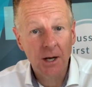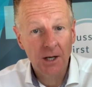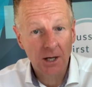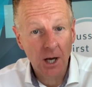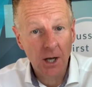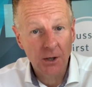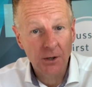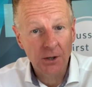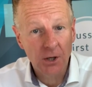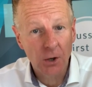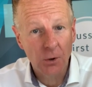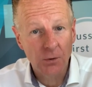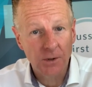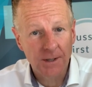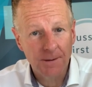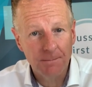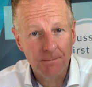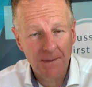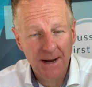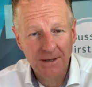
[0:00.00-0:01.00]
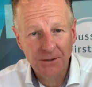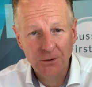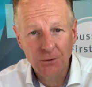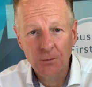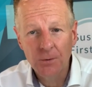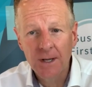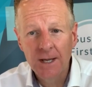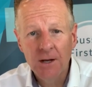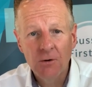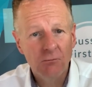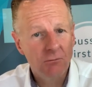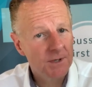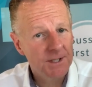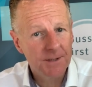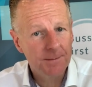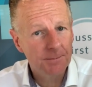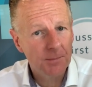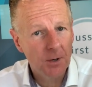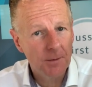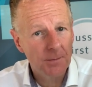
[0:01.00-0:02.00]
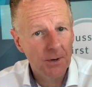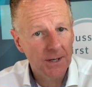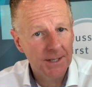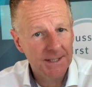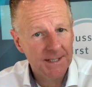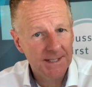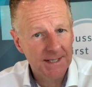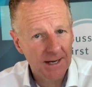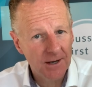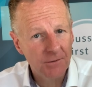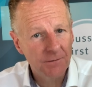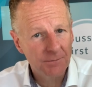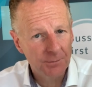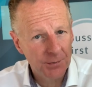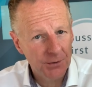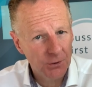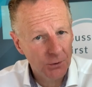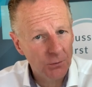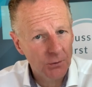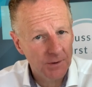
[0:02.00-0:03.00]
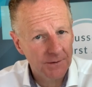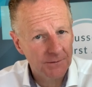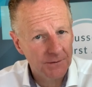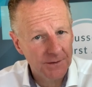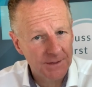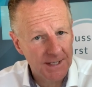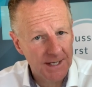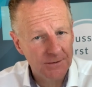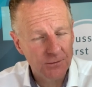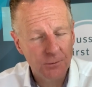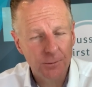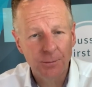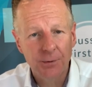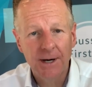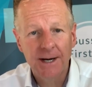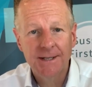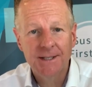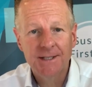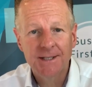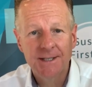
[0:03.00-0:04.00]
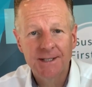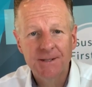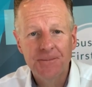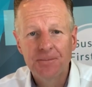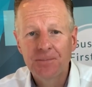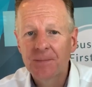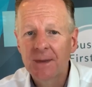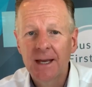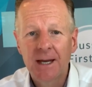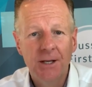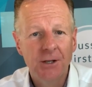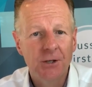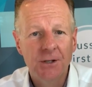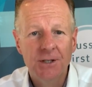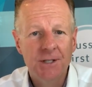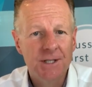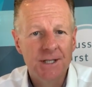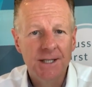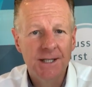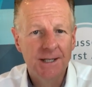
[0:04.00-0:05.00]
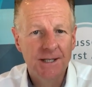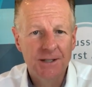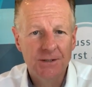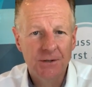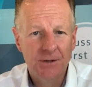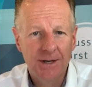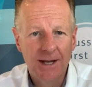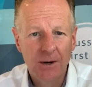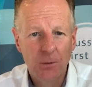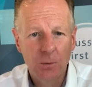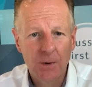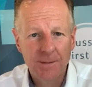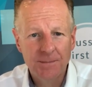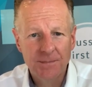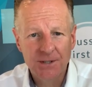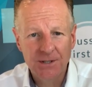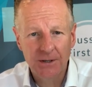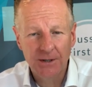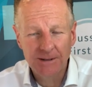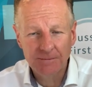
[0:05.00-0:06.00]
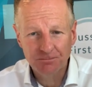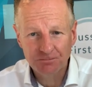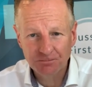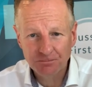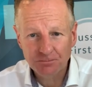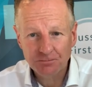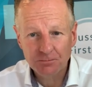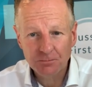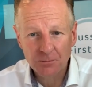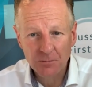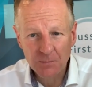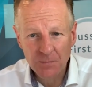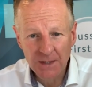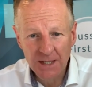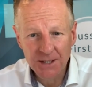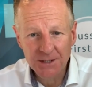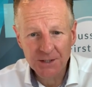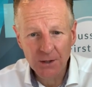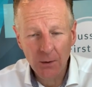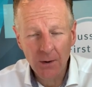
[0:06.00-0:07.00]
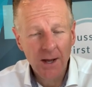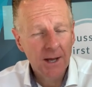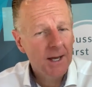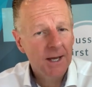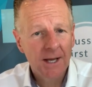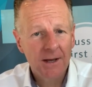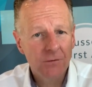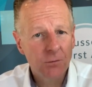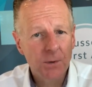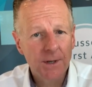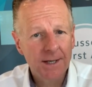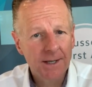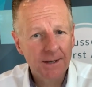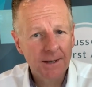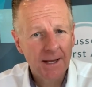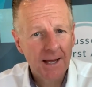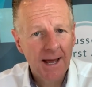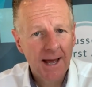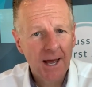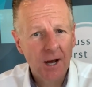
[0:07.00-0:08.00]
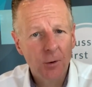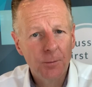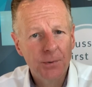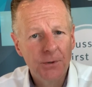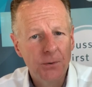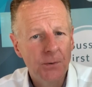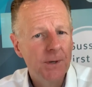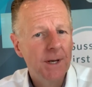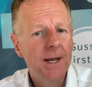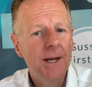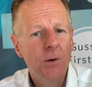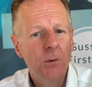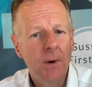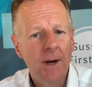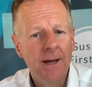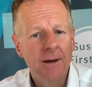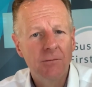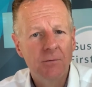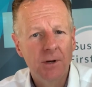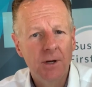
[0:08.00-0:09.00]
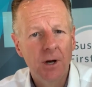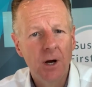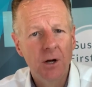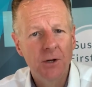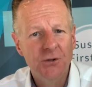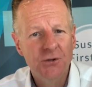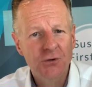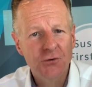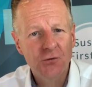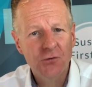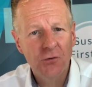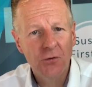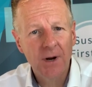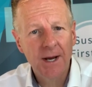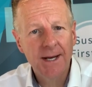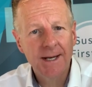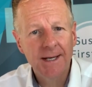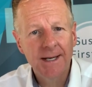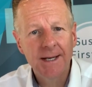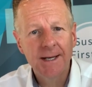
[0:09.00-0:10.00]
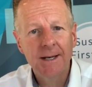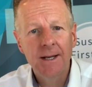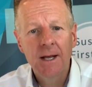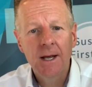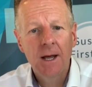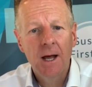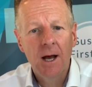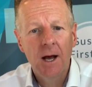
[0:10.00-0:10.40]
color-coded manual written by myself purely for dental practices, and you can see this on our website. So if we can help you in any way regards training,